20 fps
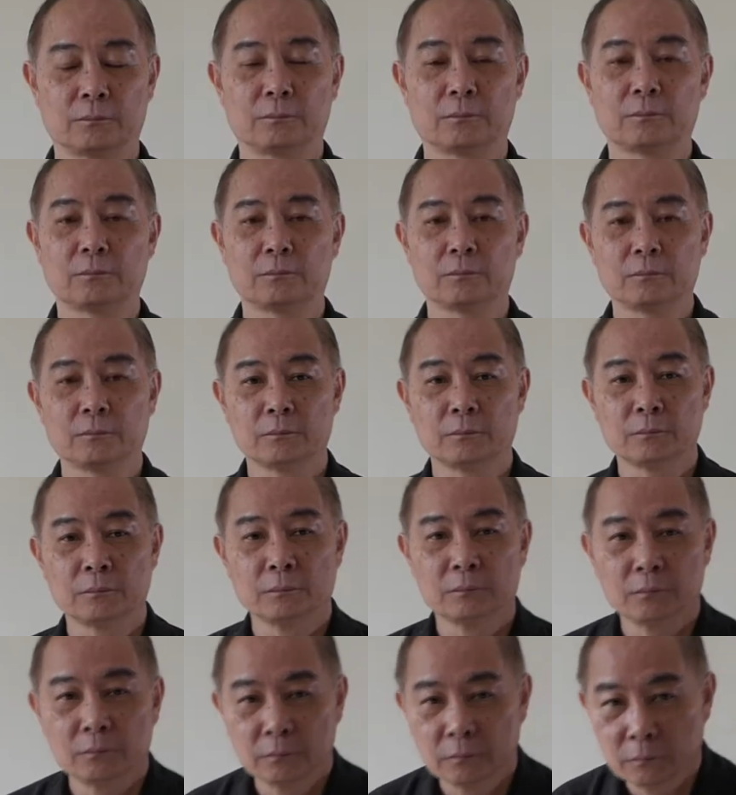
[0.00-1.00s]

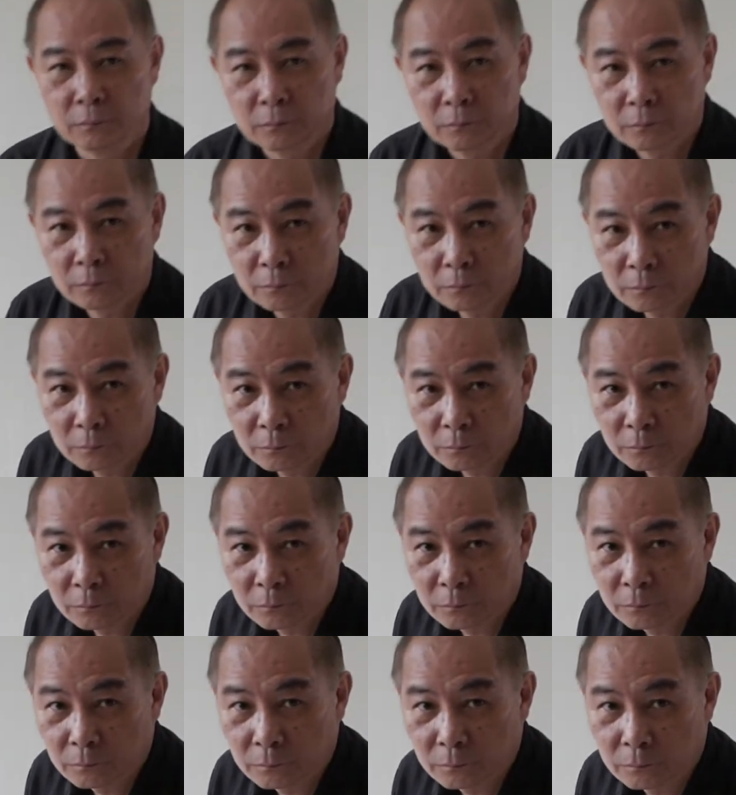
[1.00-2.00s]

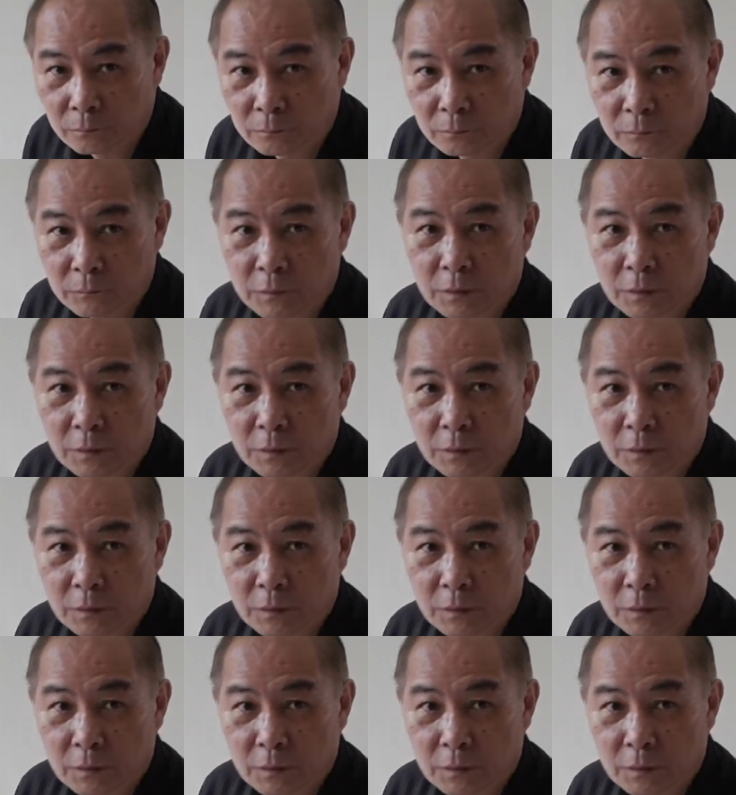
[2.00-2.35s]
(silence)